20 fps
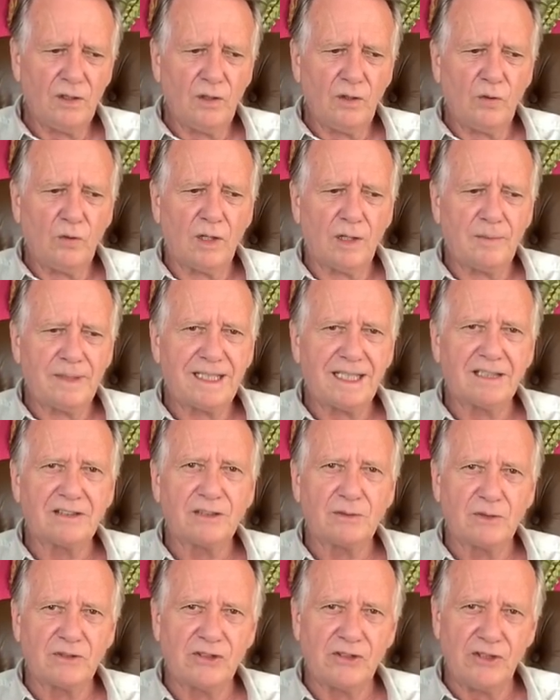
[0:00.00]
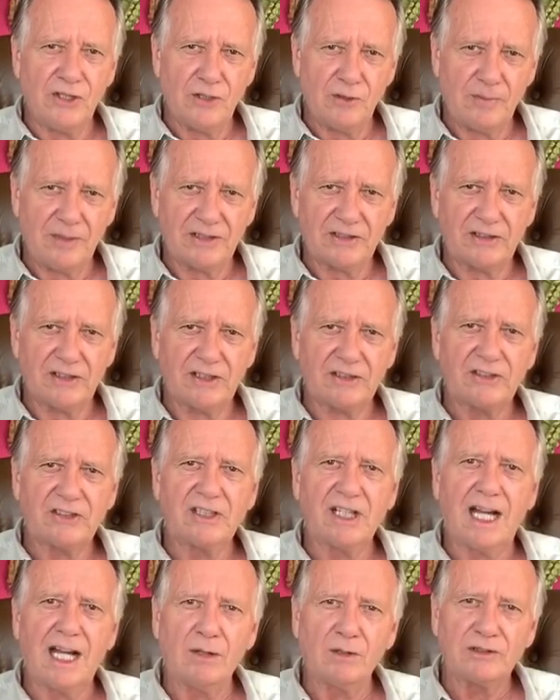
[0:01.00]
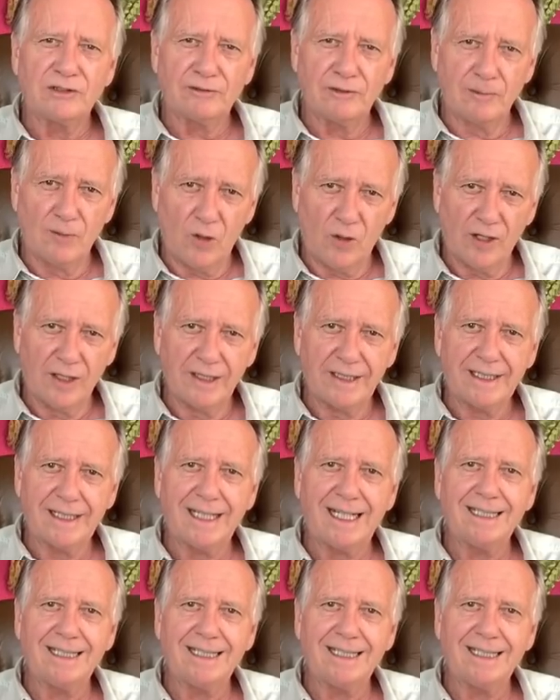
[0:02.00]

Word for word: Well, because it was a new business and I was from Oregon,